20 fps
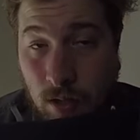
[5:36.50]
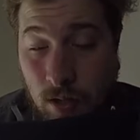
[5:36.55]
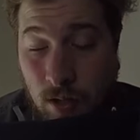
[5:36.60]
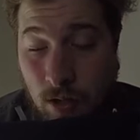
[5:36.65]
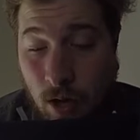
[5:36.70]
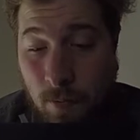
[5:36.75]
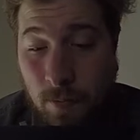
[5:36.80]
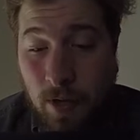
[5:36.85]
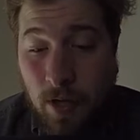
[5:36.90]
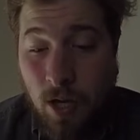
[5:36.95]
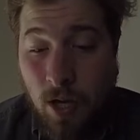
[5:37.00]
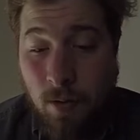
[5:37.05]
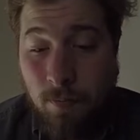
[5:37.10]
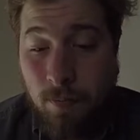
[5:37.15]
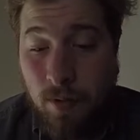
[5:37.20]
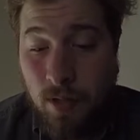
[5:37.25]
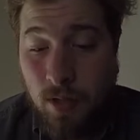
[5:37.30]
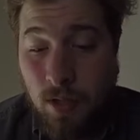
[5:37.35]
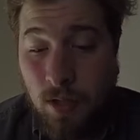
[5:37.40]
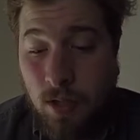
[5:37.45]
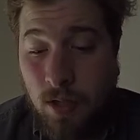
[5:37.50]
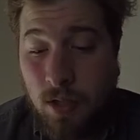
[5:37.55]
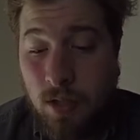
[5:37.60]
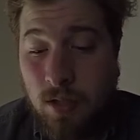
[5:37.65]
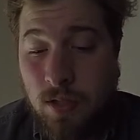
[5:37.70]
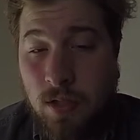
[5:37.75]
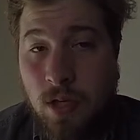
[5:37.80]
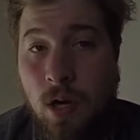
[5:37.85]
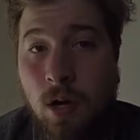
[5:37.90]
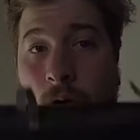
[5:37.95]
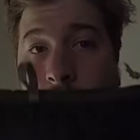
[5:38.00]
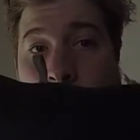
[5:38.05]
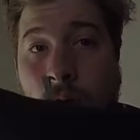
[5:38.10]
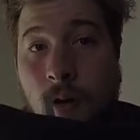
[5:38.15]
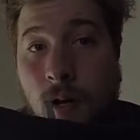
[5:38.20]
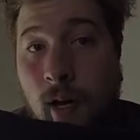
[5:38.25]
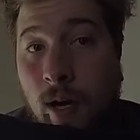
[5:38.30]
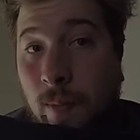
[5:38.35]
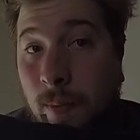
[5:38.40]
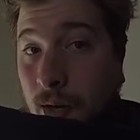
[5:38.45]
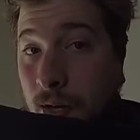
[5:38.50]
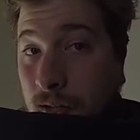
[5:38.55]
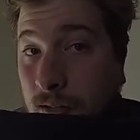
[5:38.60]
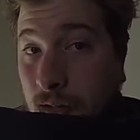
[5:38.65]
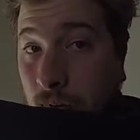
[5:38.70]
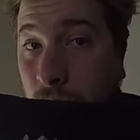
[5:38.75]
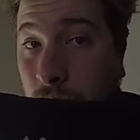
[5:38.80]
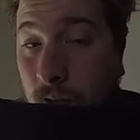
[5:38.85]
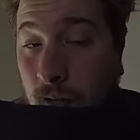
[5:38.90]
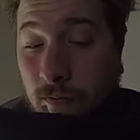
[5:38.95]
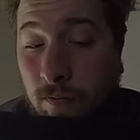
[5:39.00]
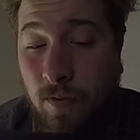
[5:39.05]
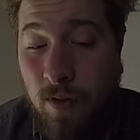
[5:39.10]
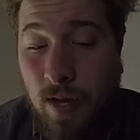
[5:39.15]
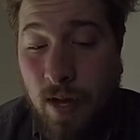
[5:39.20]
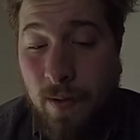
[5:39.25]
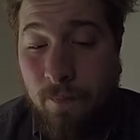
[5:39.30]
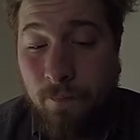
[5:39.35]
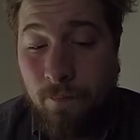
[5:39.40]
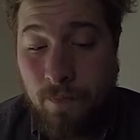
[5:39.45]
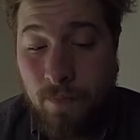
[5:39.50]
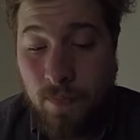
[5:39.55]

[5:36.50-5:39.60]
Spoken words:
coming up. So I'm excited for that.